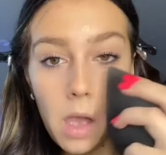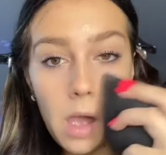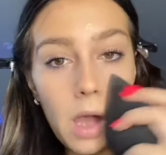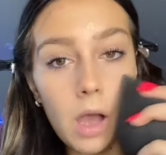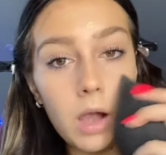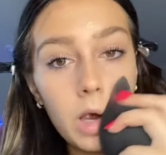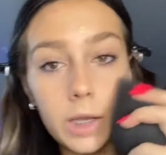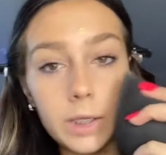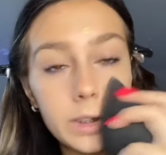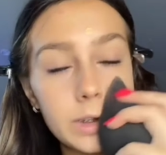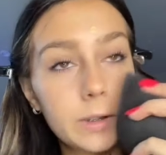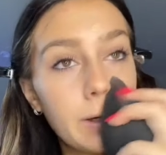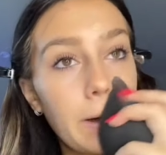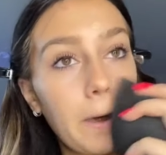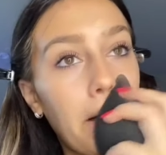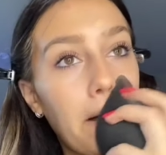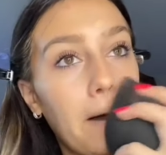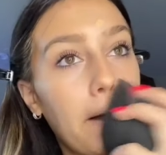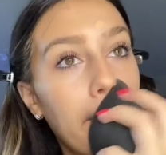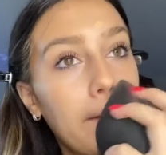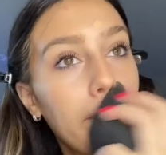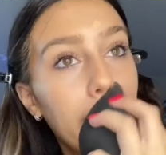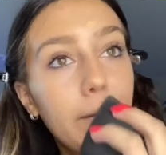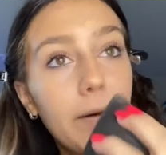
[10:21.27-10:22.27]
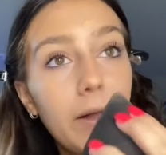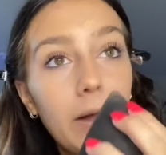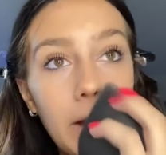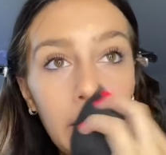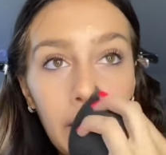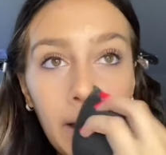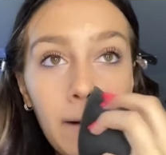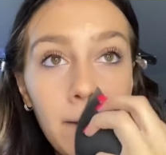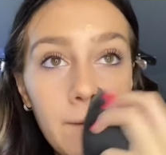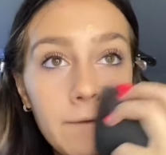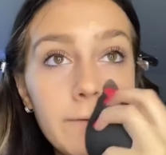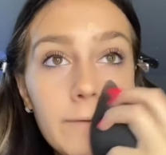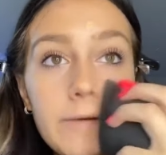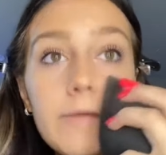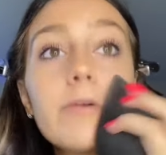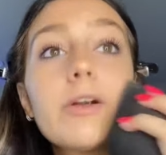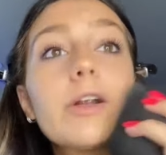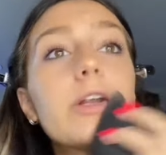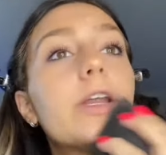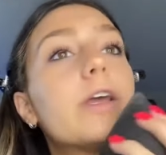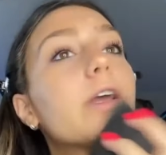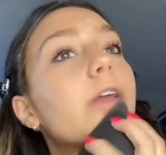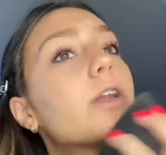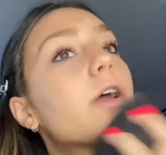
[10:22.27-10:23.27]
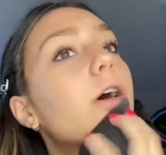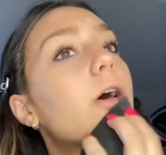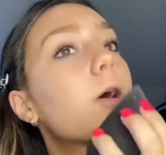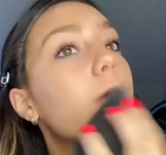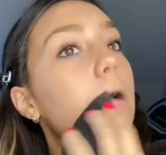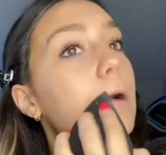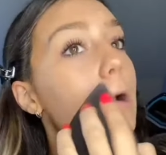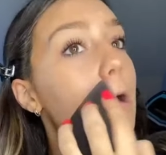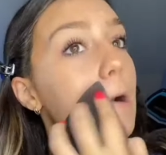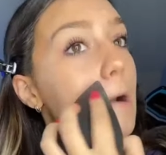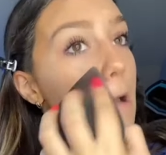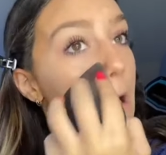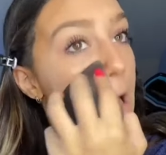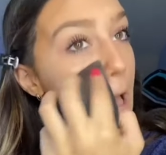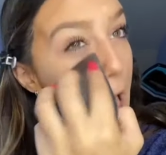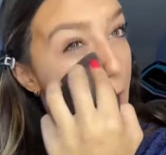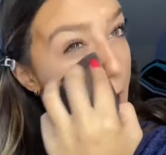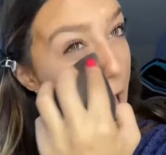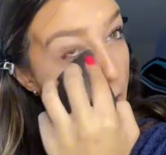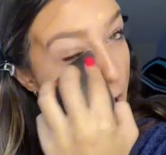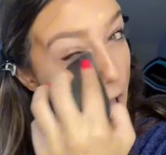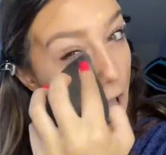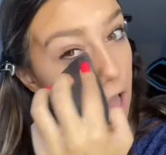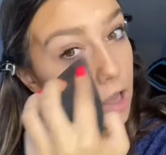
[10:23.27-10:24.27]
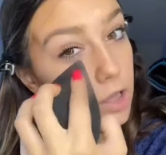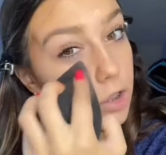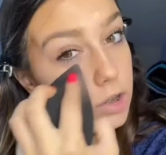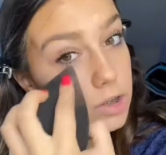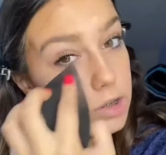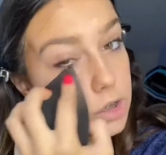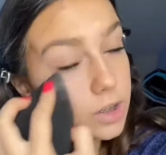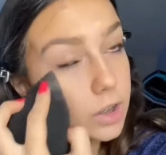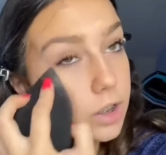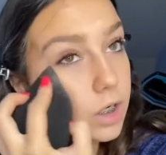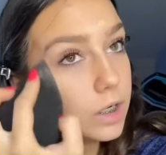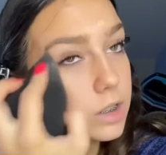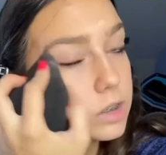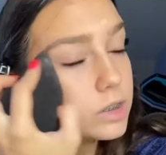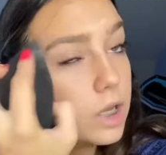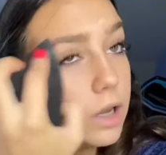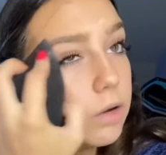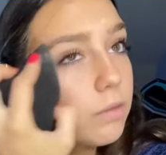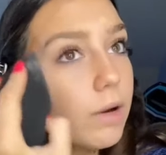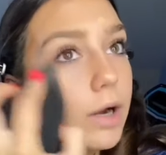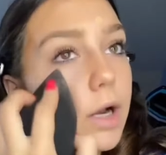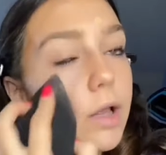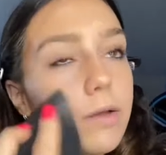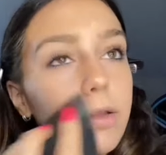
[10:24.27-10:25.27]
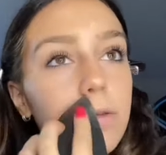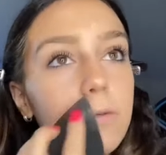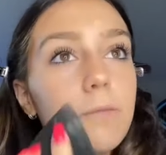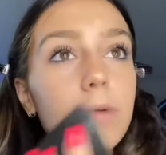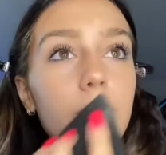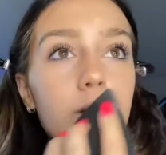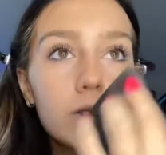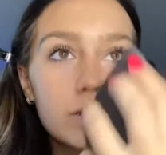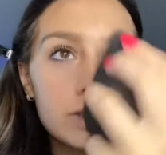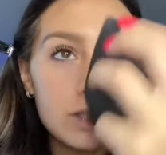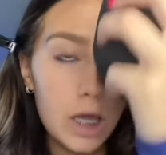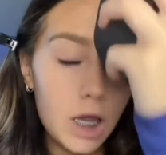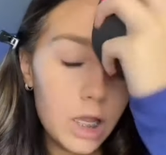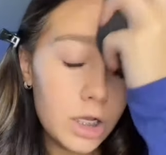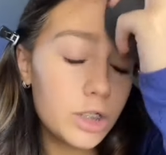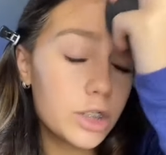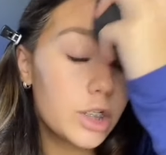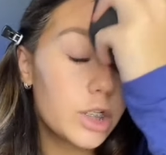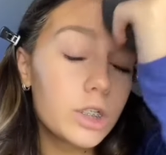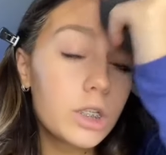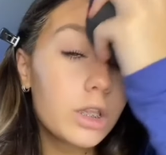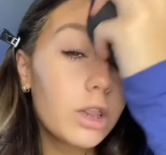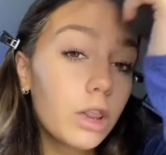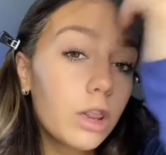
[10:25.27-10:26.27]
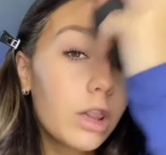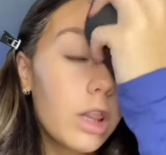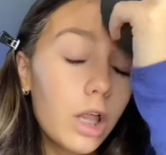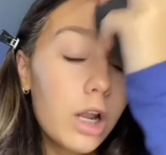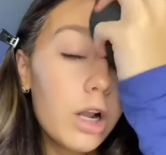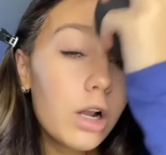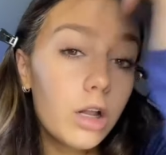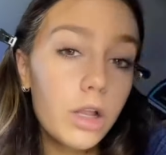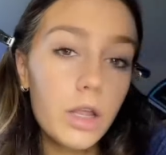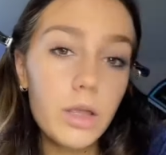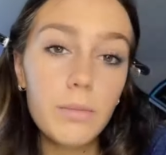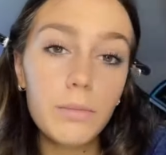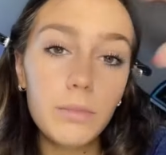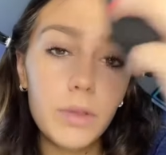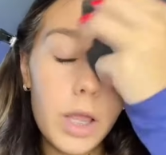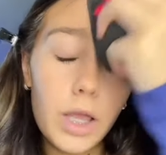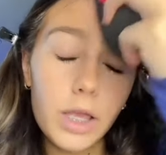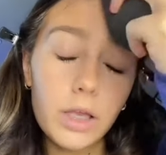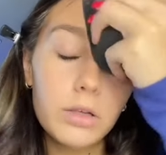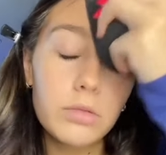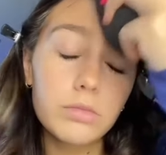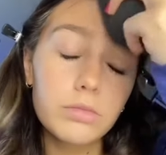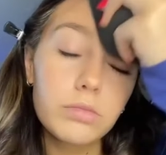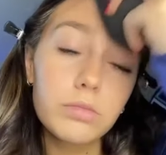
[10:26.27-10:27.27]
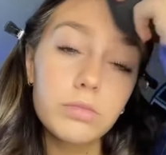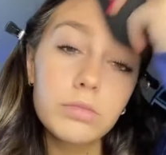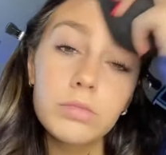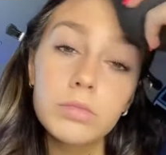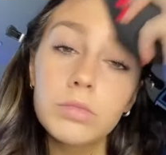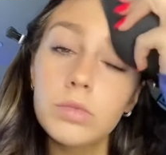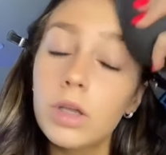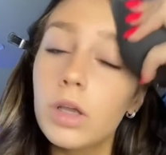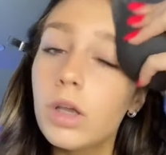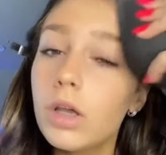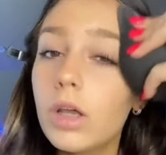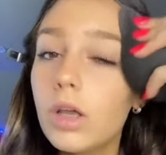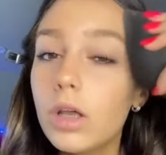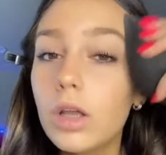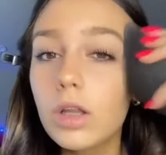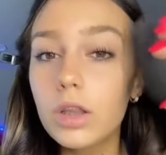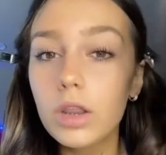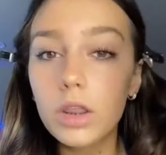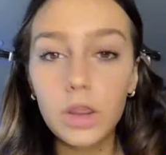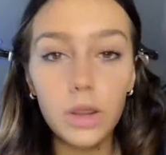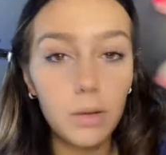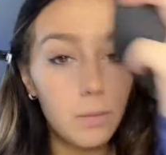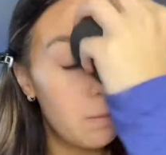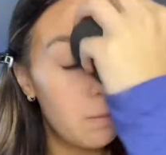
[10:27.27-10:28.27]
Okay, so I have a new favorite TikToker and she does get ready with me's, and she's literally like the